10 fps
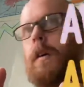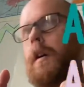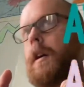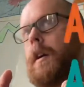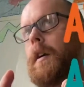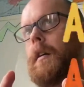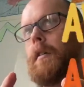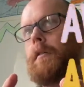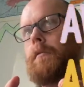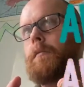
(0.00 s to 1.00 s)

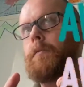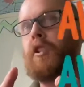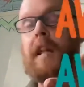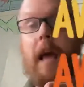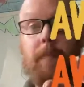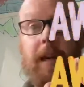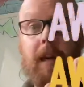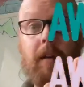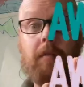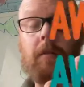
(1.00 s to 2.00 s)
Uh, Jean
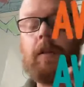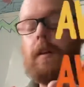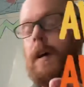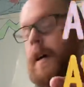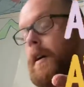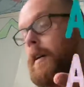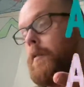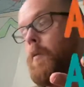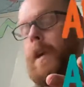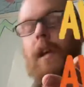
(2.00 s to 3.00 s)
Abigail. Uh,
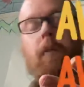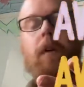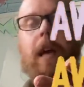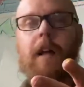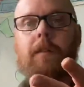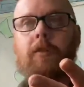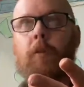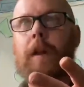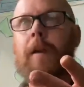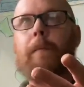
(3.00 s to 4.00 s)
we we had so
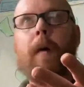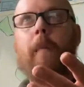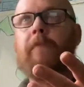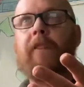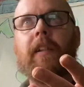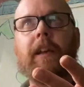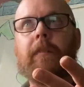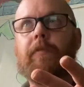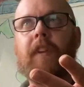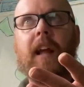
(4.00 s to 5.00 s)
many. I'm, i feel like
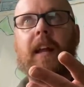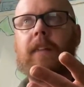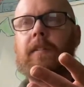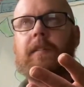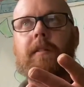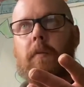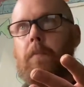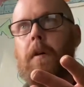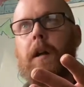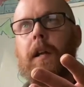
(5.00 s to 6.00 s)
I'm forgetting
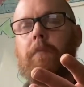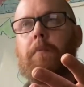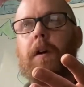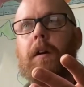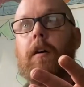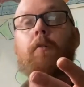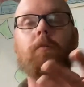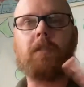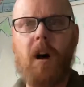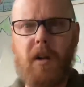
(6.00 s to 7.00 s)
somebody, but oh,
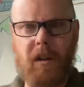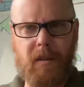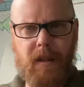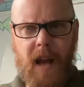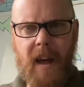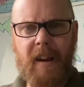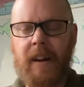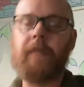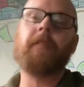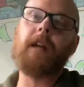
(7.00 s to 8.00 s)
Donna. How can
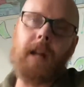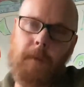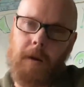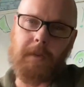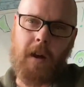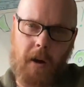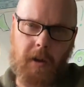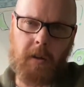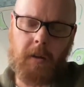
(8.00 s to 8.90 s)
I forget about Donna?